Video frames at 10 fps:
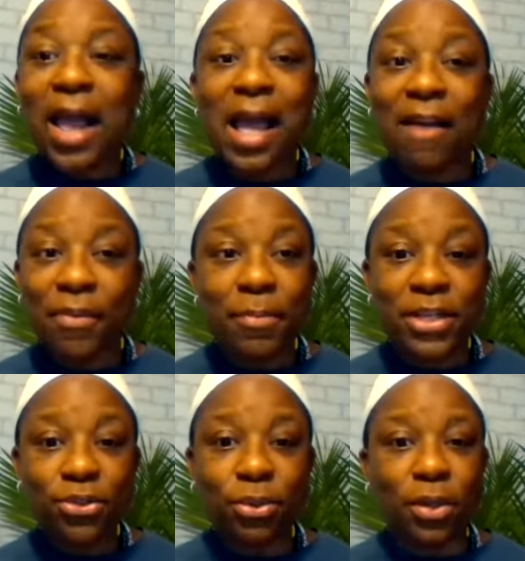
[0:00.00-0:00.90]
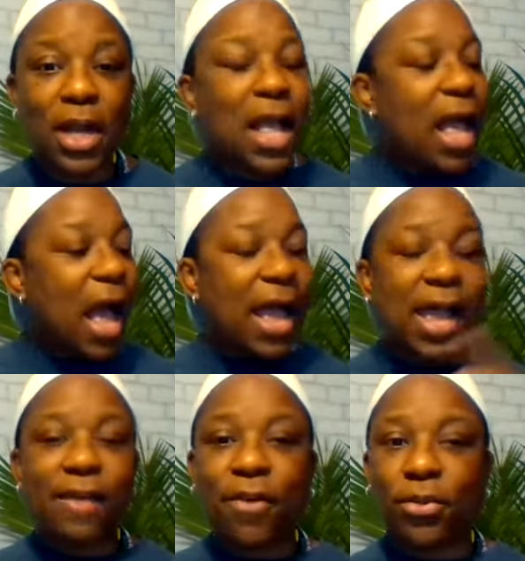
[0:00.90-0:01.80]
I have a mentor.
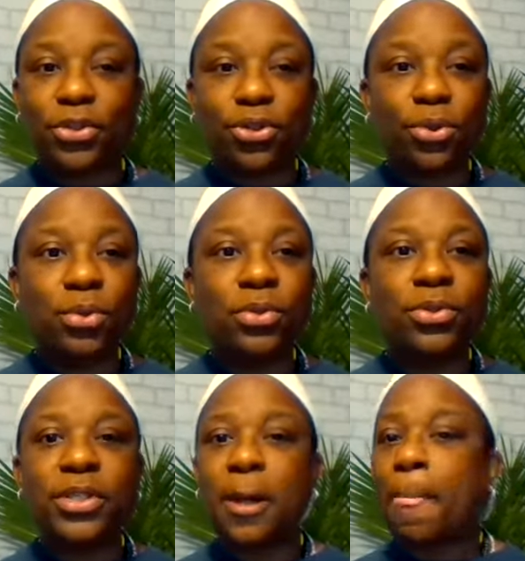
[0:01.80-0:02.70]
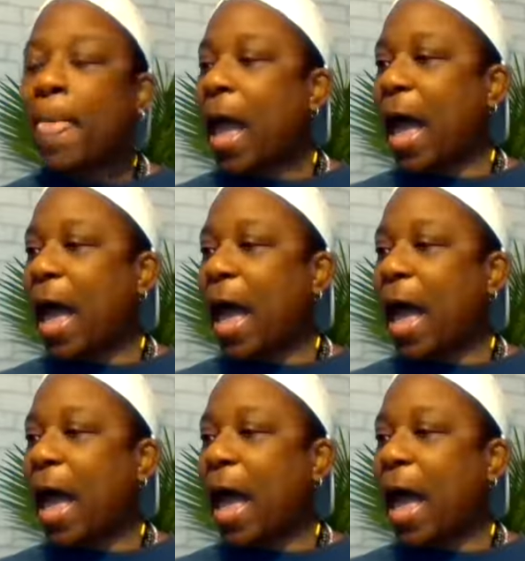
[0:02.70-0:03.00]
I have all the tools,